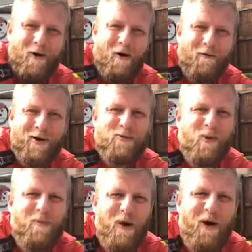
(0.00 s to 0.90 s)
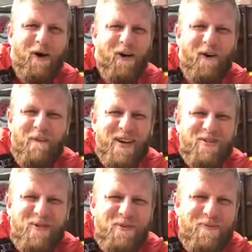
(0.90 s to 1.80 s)
Always one more.
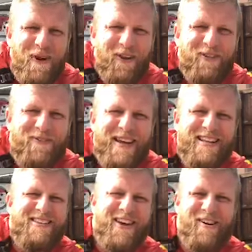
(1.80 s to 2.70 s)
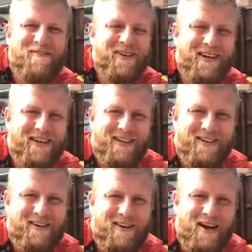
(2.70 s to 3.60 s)
Always one more than me, Tom.
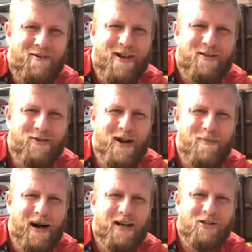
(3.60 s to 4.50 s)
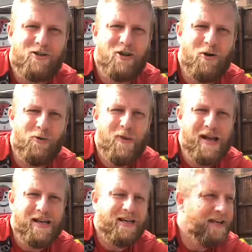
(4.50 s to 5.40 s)
All right, wait till we're back at school,
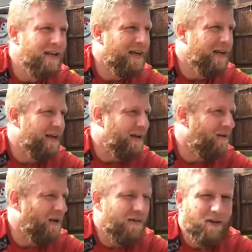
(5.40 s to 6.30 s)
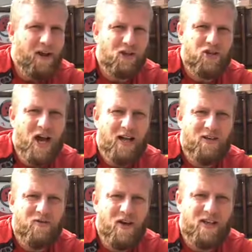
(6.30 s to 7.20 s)
mate. We'll have a little
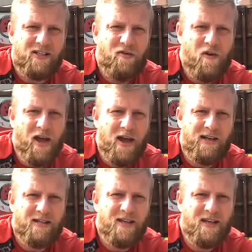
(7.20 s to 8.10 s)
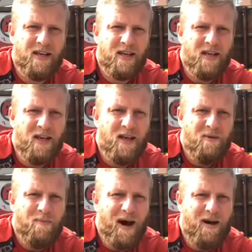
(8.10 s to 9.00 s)
challenge face to face.
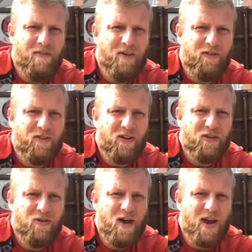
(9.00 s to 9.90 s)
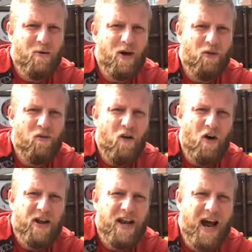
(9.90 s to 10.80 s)
Matt, 53. Will,
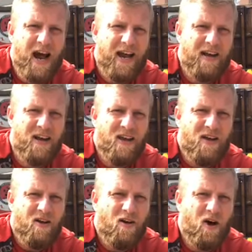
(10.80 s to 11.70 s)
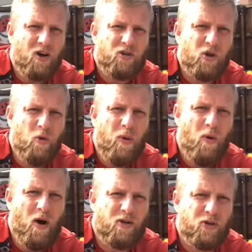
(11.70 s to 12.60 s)
49. Oh,
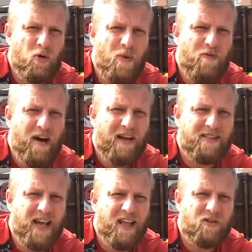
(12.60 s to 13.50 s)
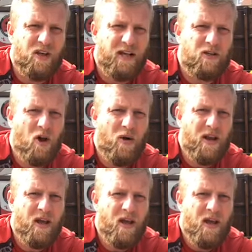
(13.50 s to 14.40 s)
super work. Super fast getting those legs
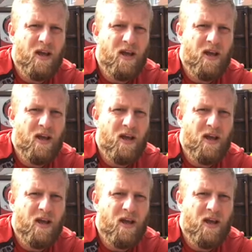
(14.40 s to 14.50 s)
going.